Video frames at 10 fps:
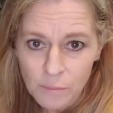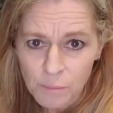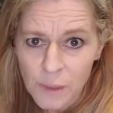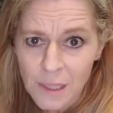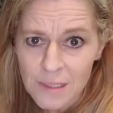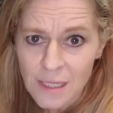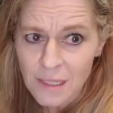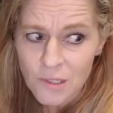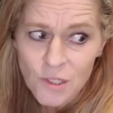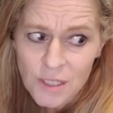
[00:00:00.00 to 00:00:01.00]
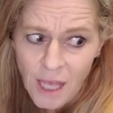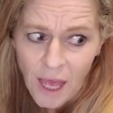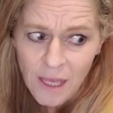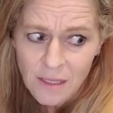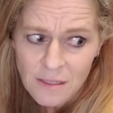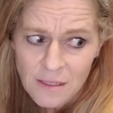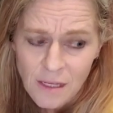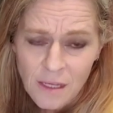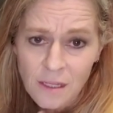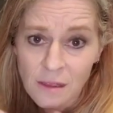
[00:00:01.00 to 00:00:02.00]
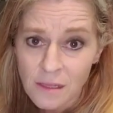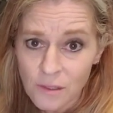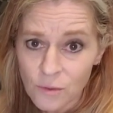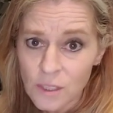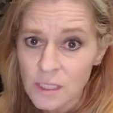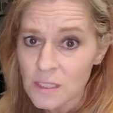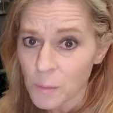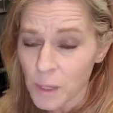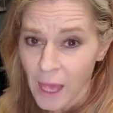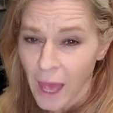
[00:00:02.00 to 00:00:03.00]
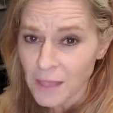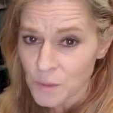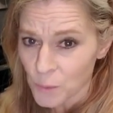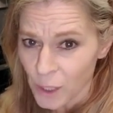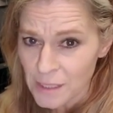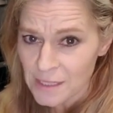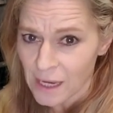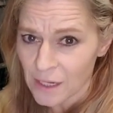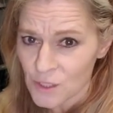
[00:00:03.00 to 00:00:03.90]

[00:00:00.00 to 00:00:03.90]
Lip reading: Because each size literally has a price tag